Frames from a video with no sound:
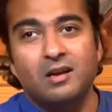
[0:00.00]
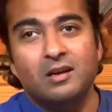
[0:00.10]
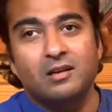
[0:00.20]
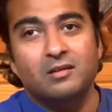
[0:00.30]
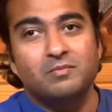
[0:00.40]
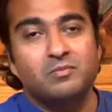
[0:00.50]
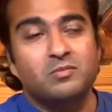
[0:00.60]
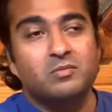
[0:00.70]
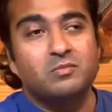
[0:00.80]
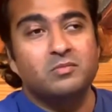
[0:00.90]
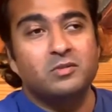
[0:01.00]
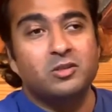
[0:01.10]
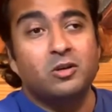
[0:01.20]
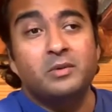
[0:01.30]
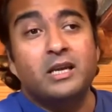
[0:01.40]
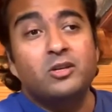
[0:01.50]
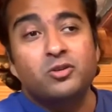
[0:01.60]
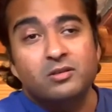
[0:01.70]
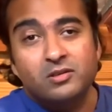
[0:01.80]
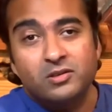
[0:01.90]
uh,
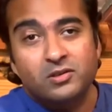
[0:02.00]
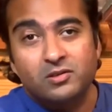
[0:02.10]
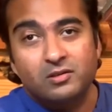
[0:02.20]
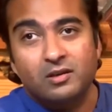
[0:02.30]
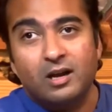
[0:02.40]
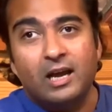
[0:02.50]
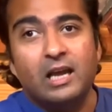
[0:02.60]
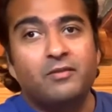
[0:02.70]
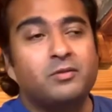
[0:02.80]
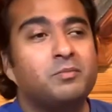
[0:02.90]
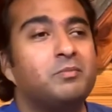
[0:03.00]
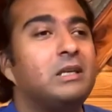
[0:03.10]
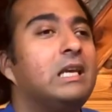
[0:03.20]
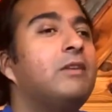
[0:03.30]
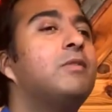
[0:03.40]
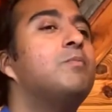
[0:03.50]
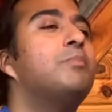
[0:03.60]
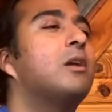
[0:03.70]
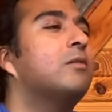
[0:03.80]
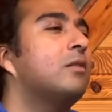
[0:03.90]
determinations, I have to be even
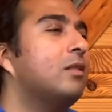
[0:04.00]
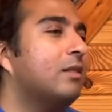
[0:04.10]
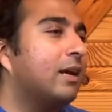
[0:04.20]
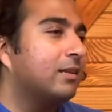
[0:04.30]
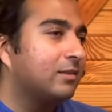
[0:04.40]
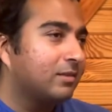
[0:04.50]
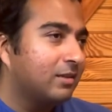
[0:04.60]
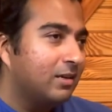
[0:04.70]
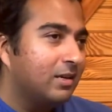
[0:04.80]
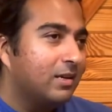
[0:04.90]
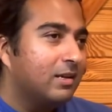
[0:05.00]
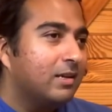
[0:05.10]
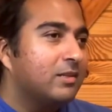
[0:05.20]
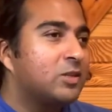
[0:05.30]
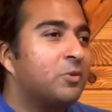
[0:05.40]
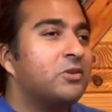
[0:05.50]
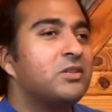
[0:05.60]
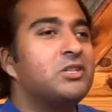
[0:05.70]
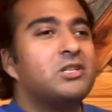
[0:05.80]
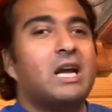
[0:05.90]
better than that. This
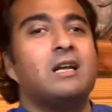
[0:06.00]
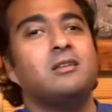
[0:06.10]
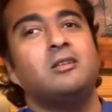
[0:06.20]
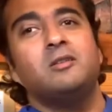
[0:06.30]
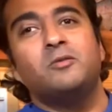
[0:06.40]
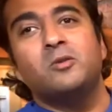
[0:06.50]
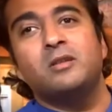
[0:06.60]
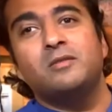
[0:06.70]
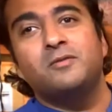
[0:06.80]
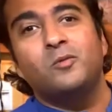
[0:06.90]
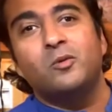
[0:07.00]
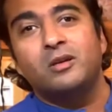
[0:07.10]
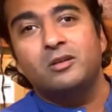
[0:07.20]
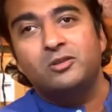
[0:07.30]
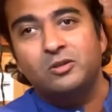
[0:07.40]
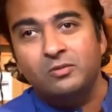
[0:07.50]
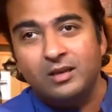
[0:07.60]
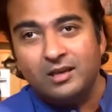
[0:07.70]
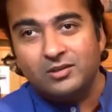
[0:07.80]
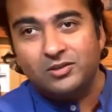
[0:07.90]
person sat in Nirodha for two
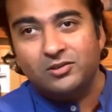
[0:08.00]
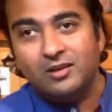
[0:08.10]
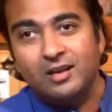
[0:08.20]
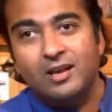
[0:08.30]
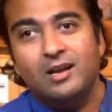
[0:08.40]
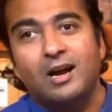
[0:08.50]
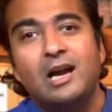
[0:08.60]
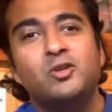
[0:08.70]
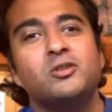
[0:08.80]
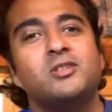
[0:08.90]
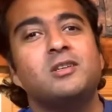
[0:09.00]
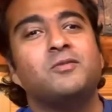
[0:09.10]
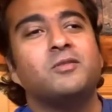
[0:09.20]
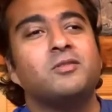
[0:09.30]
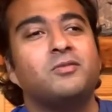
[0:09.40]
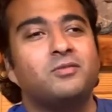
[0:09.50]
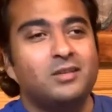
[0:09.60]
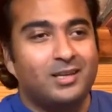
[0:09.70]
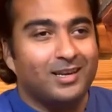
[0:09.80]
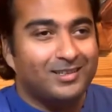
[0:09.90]
days. I should sit for
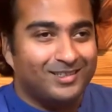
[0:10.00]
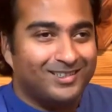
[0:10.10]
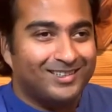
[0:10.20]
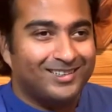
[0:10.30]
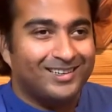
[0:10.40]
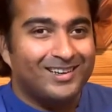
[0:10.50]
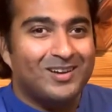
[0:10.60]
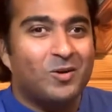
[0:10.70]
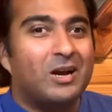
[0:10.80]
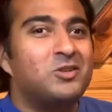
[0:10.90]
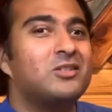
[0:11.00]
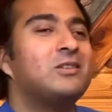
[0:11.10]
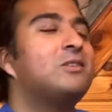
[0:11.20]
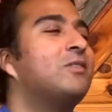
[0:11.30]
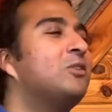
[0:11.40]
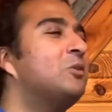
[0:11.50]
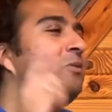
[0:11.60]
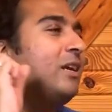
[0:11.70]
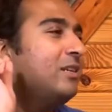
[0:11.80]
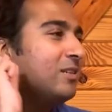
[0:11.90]
three days. Or I should sit for
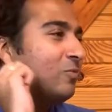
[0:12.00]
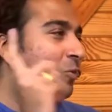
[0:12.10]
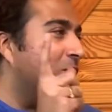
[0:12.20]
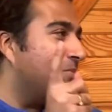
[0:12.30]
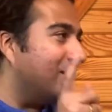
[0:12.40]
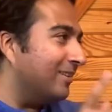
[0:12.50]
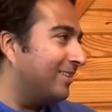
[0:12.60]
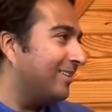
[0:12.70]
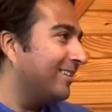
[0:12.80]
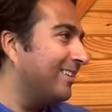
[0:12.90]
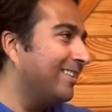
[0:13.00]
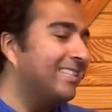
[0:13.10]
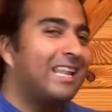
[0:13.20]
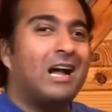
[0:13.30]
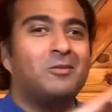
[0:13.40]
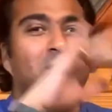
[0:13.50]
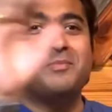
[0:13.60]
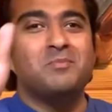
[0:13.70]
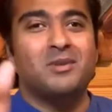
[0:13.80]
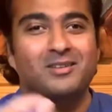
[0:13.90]
two days and one minute. Now
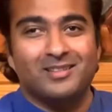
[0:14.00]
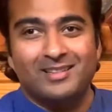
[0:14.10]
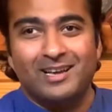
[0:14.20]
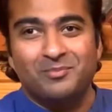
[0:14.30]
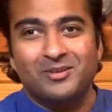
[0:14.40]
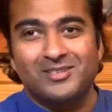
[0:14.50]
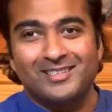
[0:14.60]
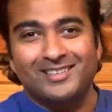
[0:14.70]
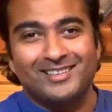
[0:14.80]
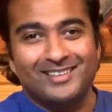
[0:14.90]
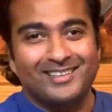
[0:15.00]
I'll be better than that person.